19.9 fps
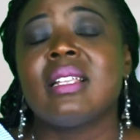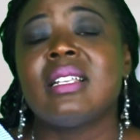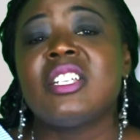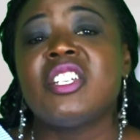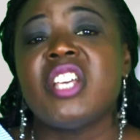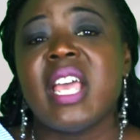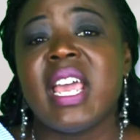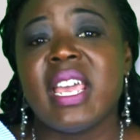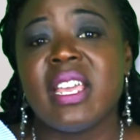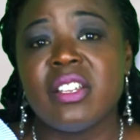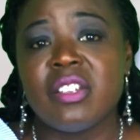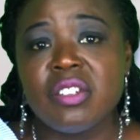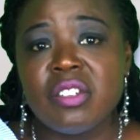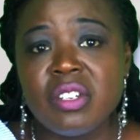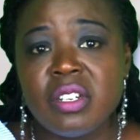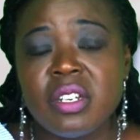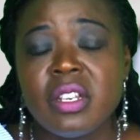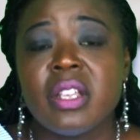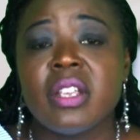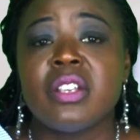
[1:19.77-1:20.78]

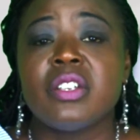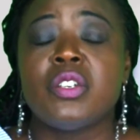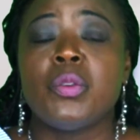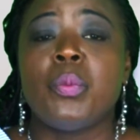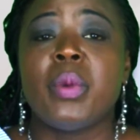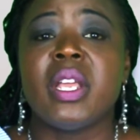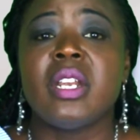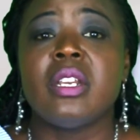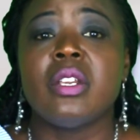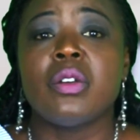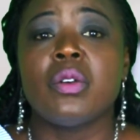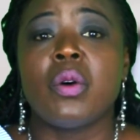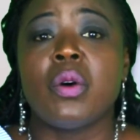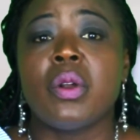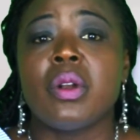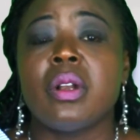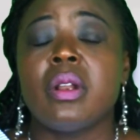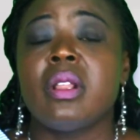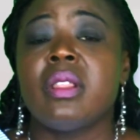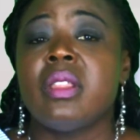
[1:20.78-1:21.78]
change depending
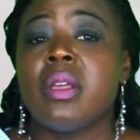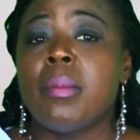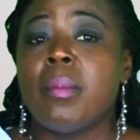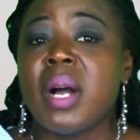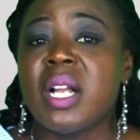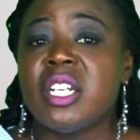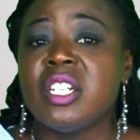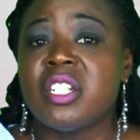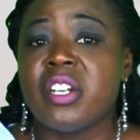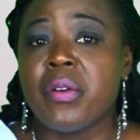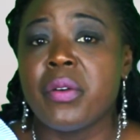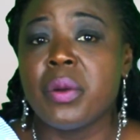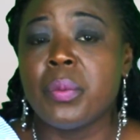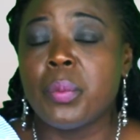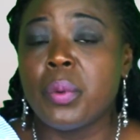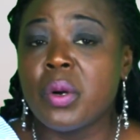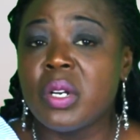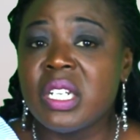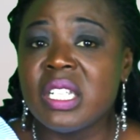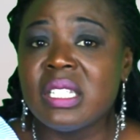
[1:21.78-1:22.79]
on the monetary
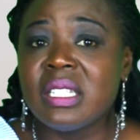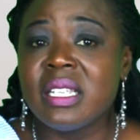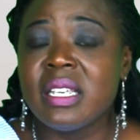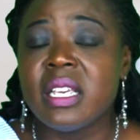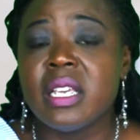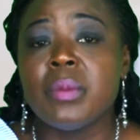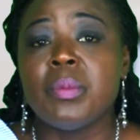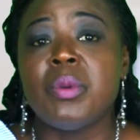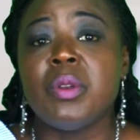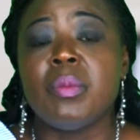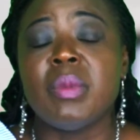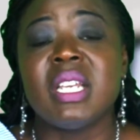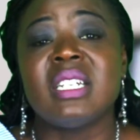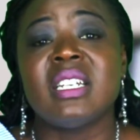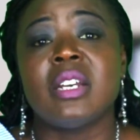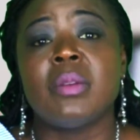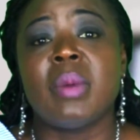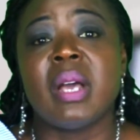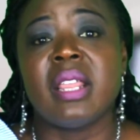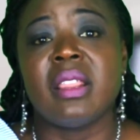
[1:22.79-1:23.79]
policy
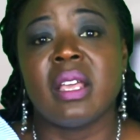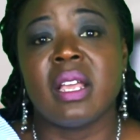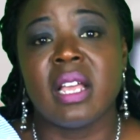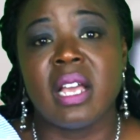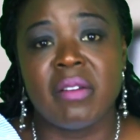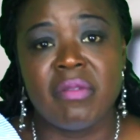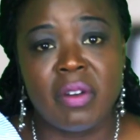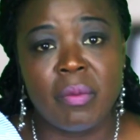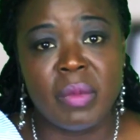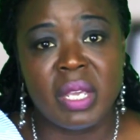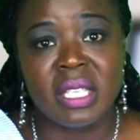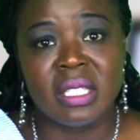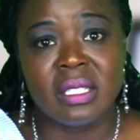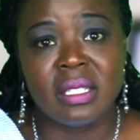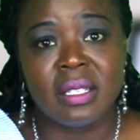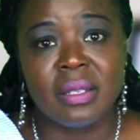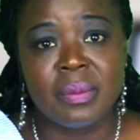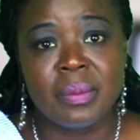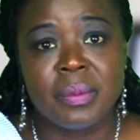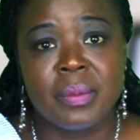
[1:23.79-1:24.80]
implemented by the government.